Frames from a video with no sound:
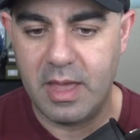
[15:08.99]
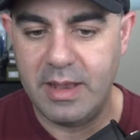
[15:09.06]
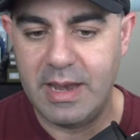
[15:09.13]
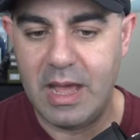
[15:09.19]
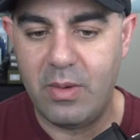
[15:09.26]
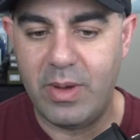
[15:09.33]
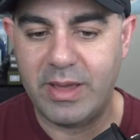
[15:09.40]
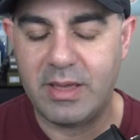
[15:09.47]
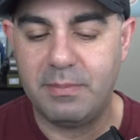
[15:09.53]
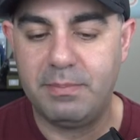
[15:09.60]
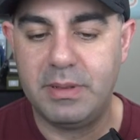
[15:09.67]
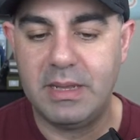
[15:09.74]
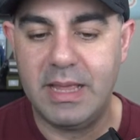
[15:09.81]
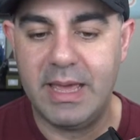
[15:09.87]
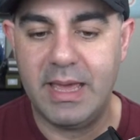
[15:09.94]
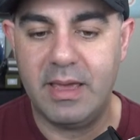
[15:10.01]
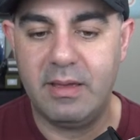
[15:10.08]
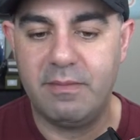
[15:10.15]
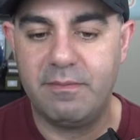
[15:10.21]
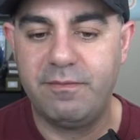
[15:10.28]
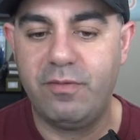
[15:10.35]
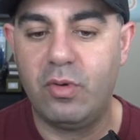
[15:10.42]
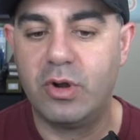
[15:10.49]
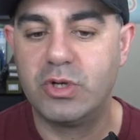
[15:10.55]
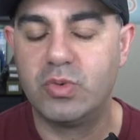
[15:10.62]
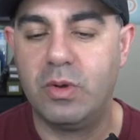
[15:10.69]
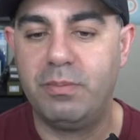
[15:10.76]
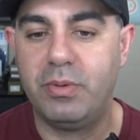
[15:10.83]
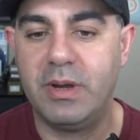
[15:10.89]
And now I can play
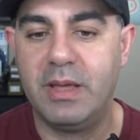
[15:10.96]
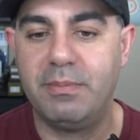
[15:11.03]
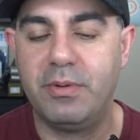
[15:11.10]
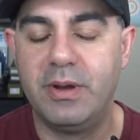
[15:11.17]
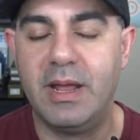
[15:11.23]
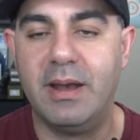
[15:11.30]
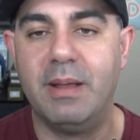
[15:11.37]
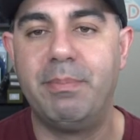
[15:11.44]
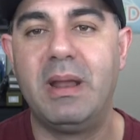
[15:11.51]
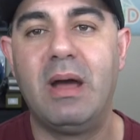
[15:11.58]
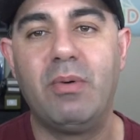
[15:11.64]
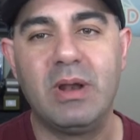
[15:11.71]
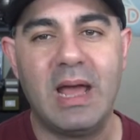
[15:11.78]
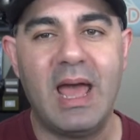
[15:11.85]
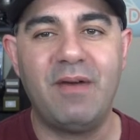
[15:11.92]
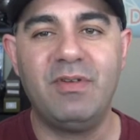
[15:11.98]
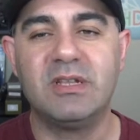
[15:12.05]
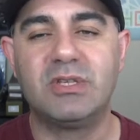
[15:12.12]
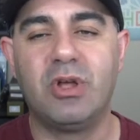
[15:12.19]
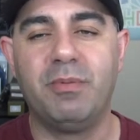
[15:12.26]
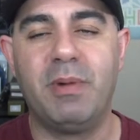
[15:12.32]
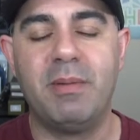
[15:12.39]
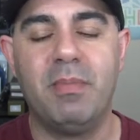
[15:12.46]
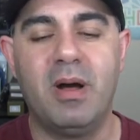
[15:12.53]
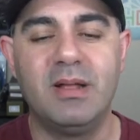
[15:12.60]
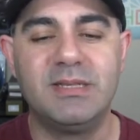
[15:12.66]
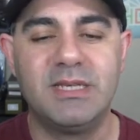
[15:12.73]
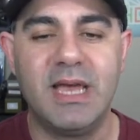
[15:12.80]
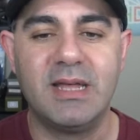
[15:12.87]
Forge 1.8.9. But I haven't installed my
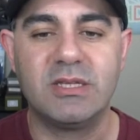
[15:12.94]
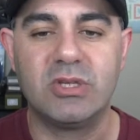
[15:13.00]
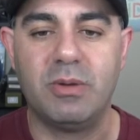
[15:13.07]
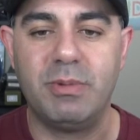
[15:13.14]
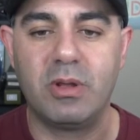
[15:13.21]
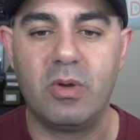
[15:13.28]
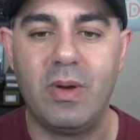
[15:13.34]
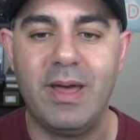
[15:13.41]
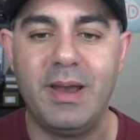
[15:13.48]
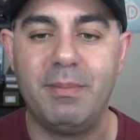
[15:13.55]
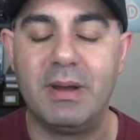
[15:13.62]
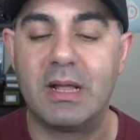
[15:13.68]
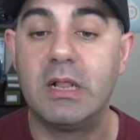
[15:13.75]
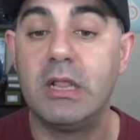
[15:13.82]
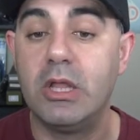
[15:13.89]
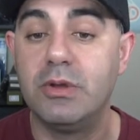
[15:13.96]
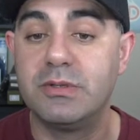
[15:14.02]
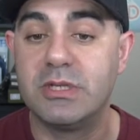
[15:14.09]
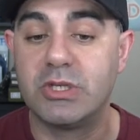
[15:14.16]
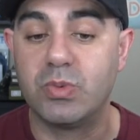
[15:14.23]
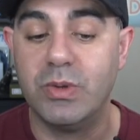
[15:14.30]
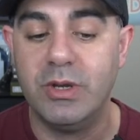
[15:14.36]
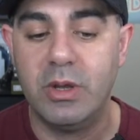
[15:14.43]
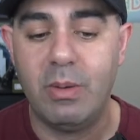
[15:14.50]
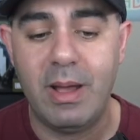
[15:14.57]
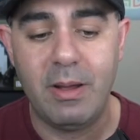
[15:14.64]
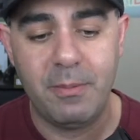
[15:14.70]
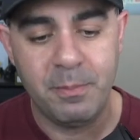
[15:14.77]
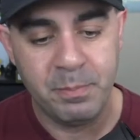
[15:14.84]
mods yet, so I'm going to go ahead and I'm going to close this window
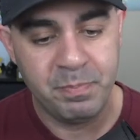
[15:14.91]
out.